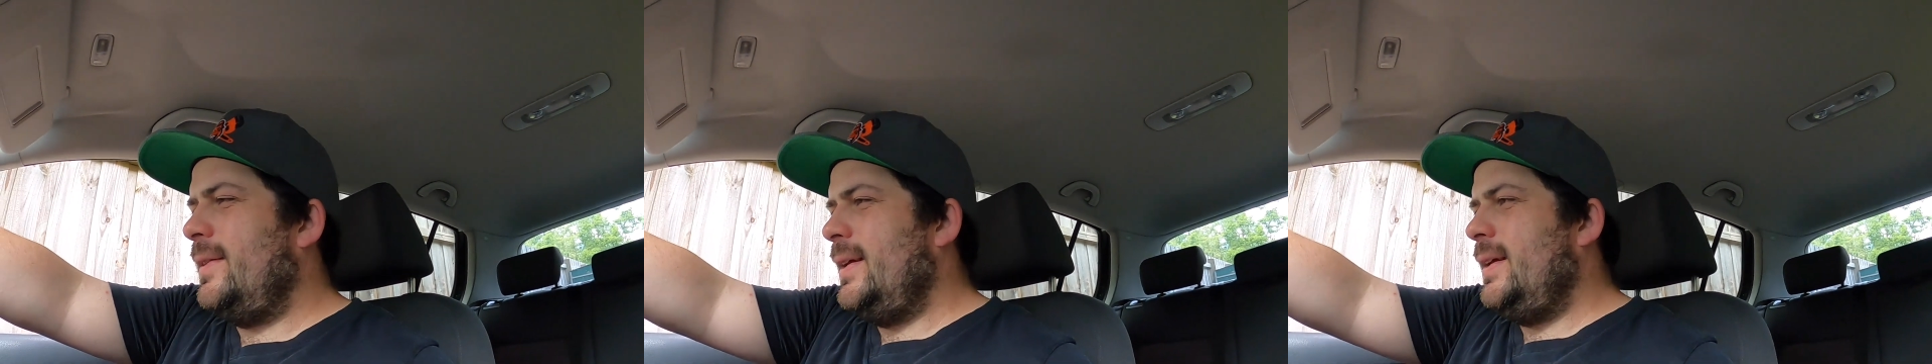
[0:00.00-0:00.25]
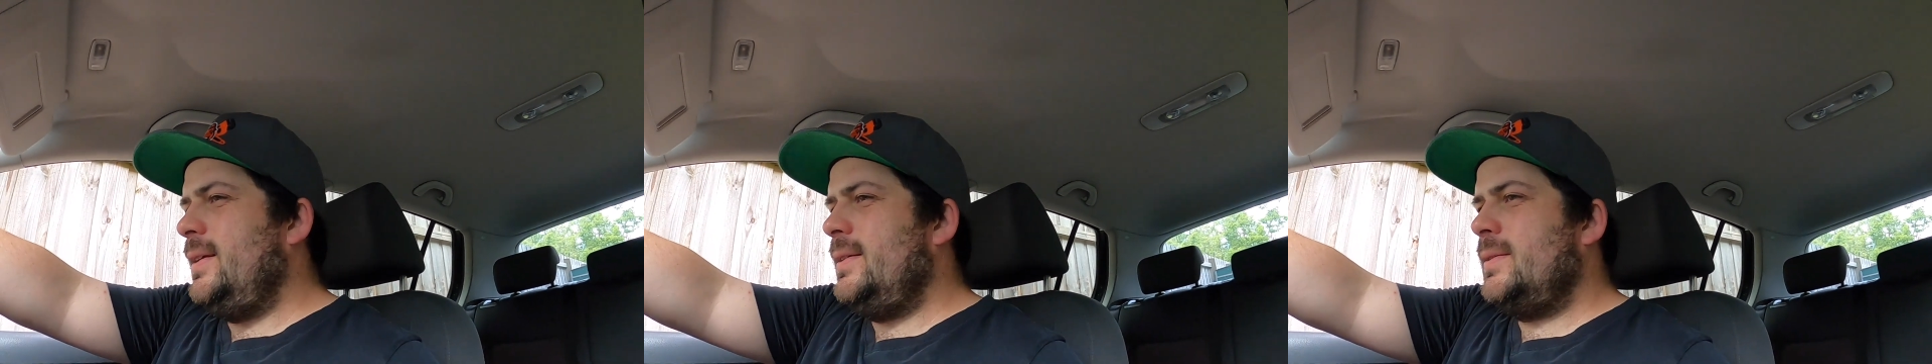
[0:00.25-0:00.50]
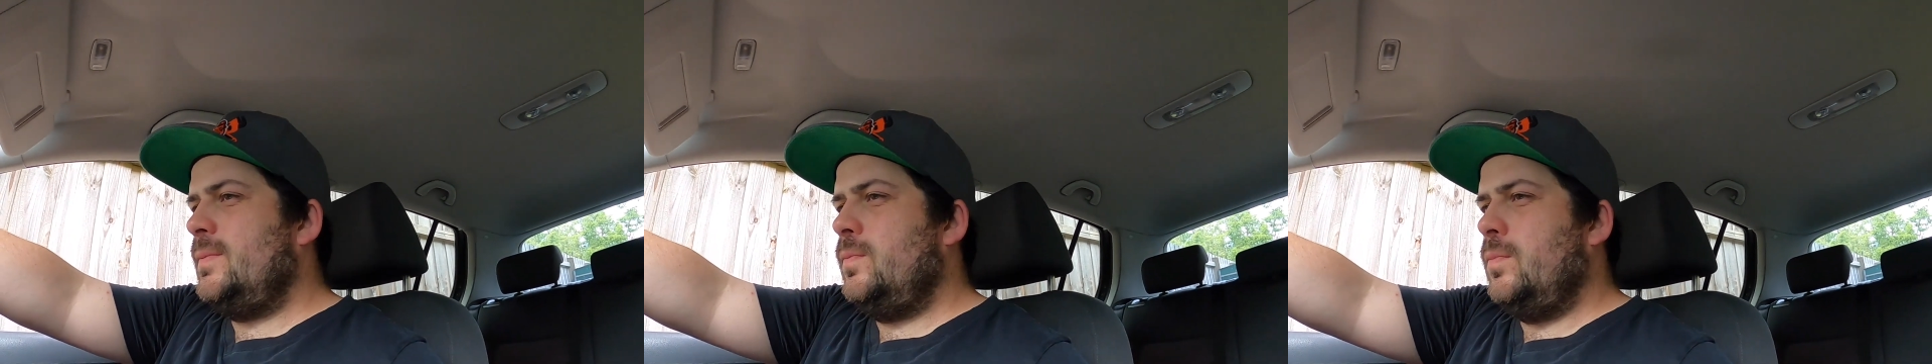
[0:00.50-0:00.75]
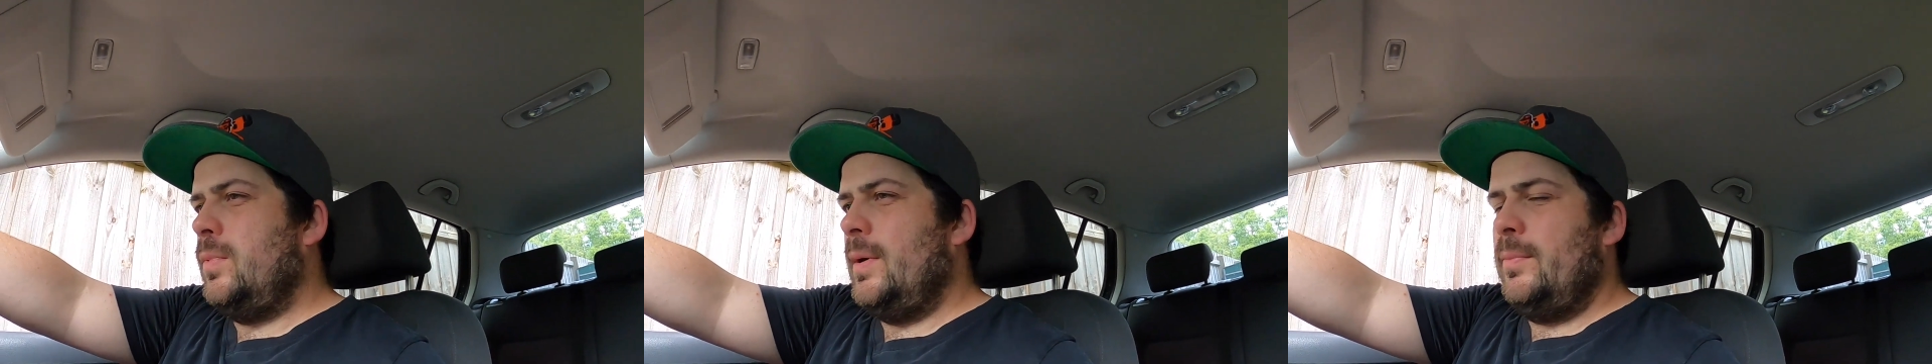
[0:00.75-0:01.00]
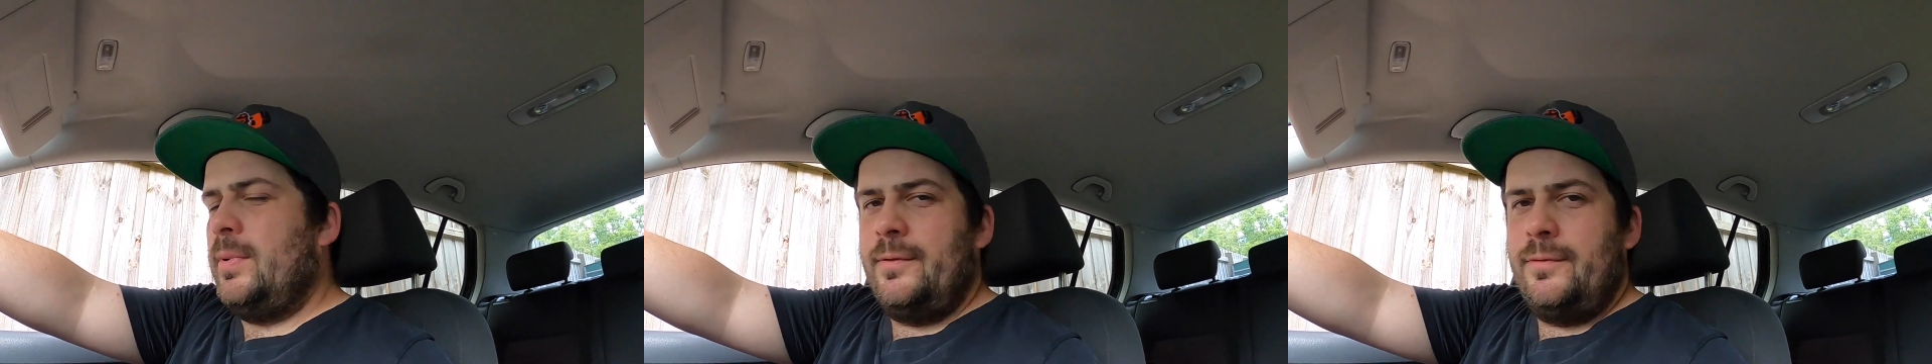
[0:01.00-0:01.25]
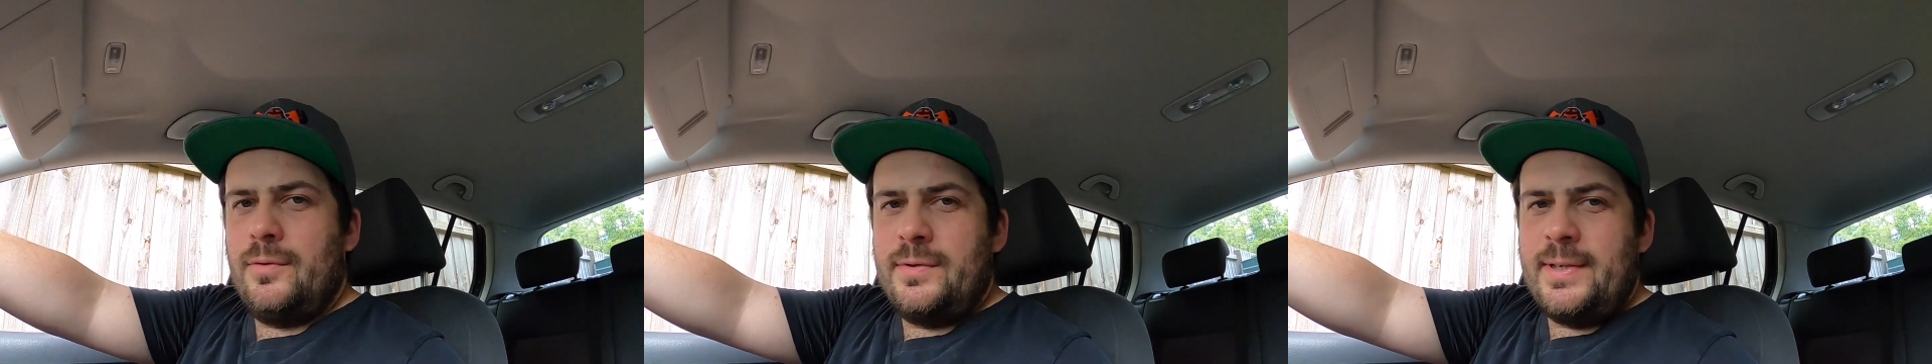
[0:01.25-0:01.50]
these
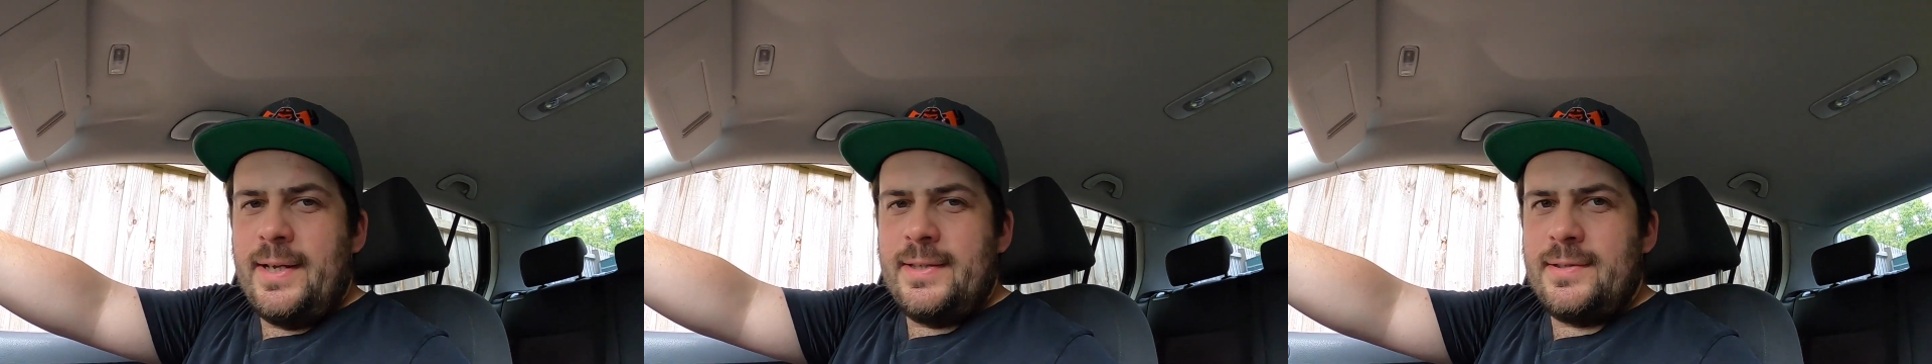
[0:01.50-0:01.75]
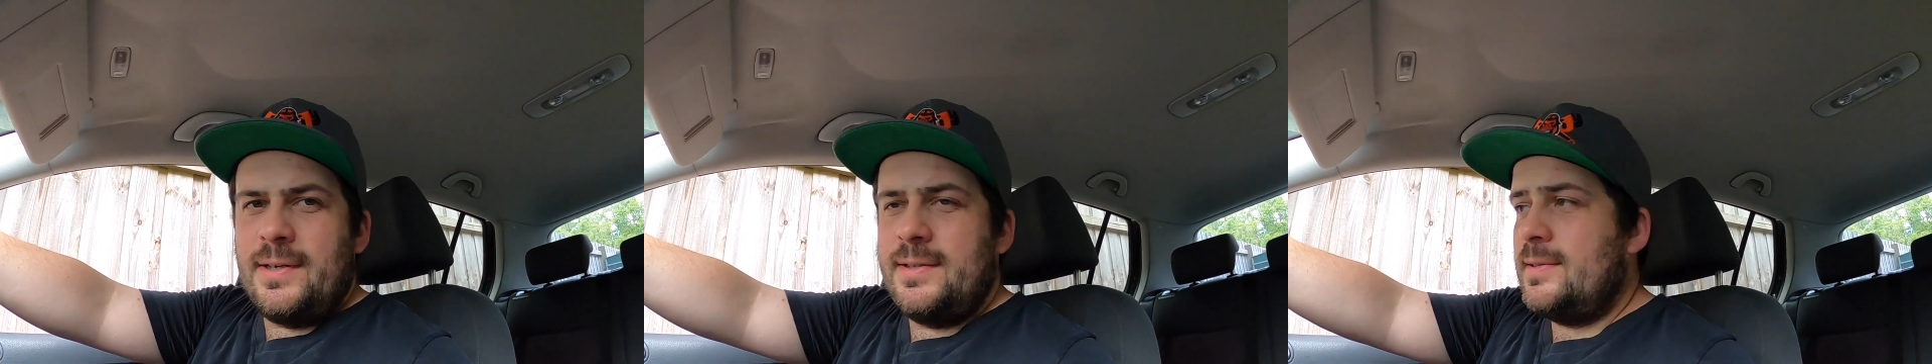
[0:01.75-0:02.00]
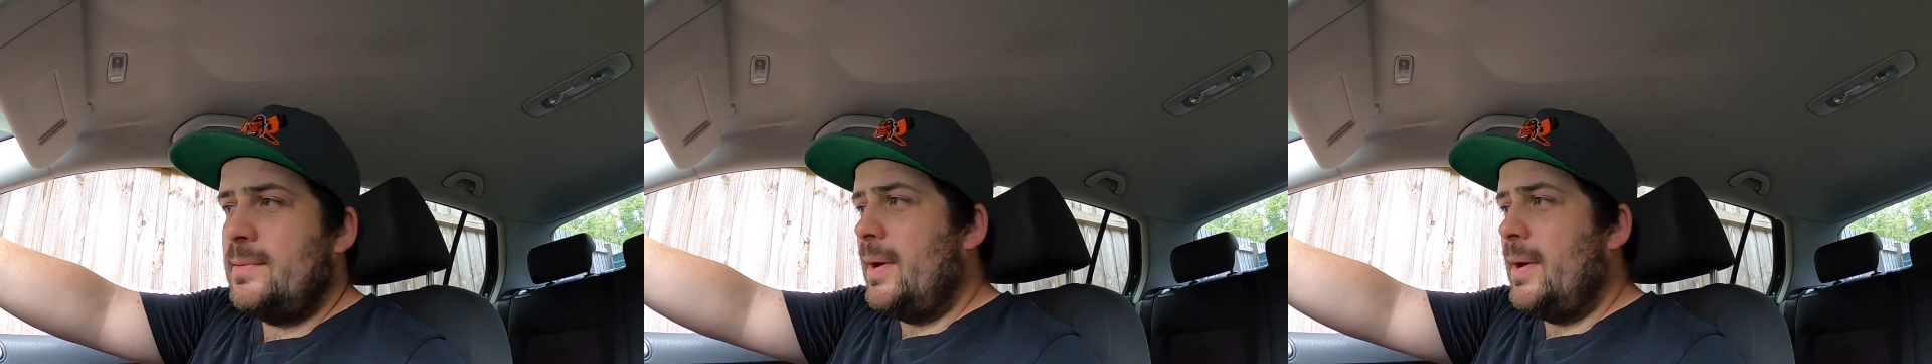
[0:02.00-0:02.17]
1.4 TSIs,